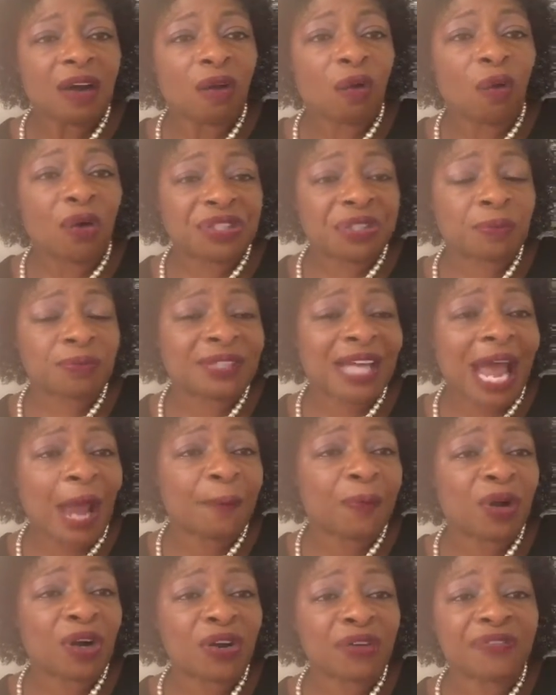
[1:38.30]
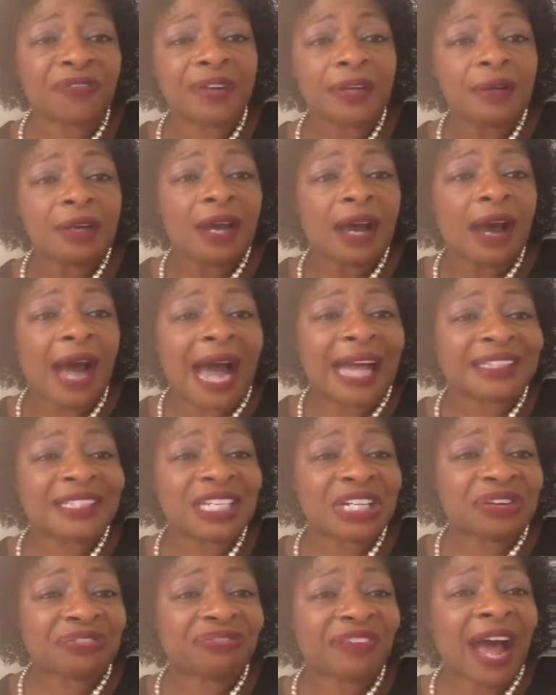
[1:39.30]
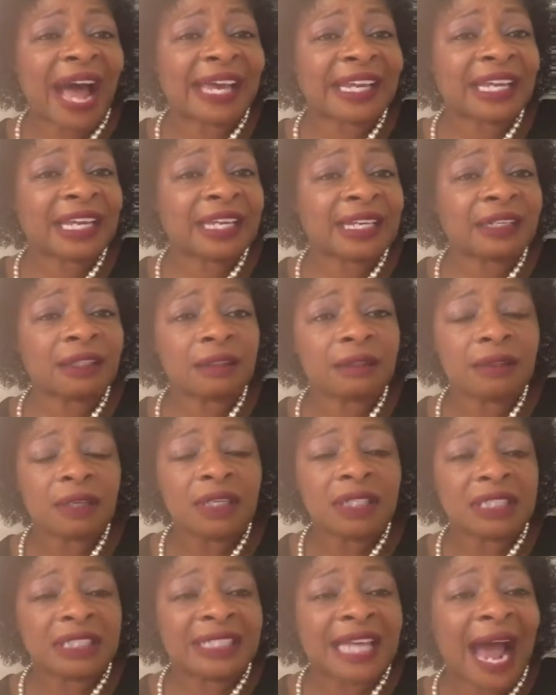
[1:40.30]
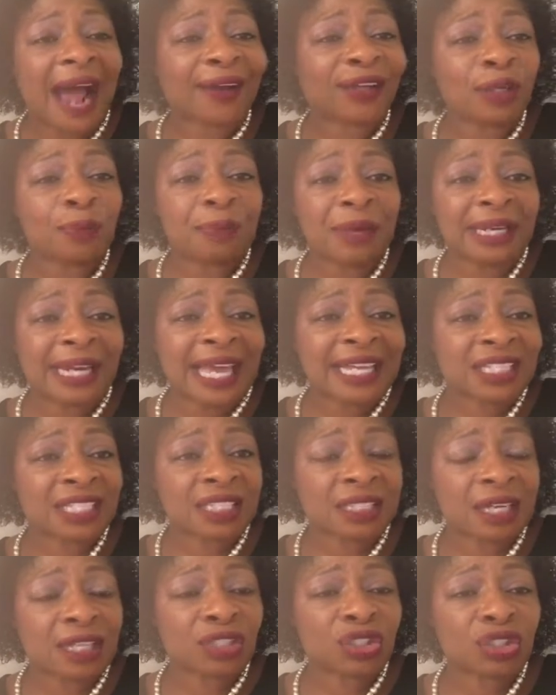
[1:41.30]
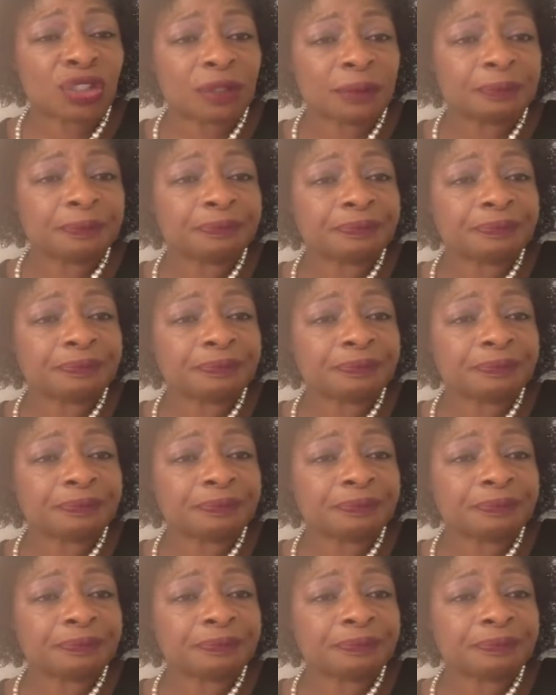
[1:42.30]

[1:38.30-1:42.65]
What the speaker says: or some type of identifying document as such,